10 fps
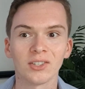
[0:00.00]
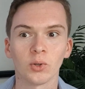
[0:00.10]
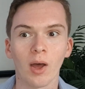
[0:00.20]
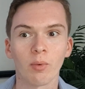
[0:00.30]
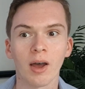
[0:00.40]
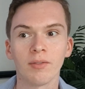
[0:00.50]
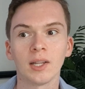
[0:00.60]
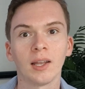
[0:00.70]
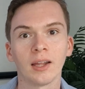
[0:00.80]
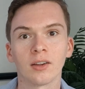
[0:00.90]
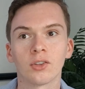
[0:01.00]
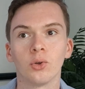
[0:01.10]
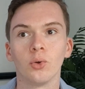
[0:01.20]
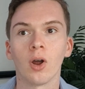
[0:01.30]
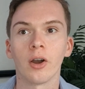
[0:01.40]
So I will have the link
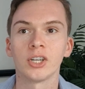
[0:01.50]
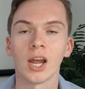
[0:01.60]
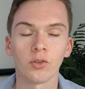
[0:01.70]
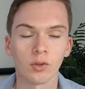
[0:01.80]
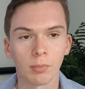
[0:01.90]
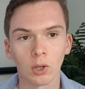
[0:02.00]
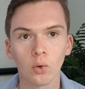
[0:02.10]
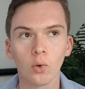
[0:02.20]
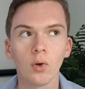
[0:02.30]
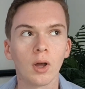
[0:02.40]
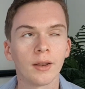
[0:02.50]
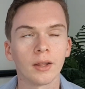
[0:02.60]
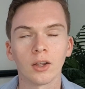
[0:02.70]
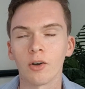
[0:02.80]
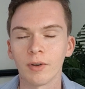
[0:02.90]
to her channel down below and
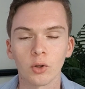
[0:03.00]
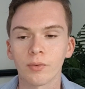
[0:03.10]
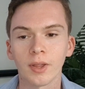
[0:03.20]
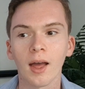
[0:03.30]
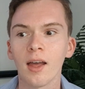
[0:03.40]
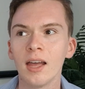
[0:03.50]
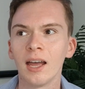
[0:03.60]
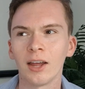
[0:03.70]
like her video for that.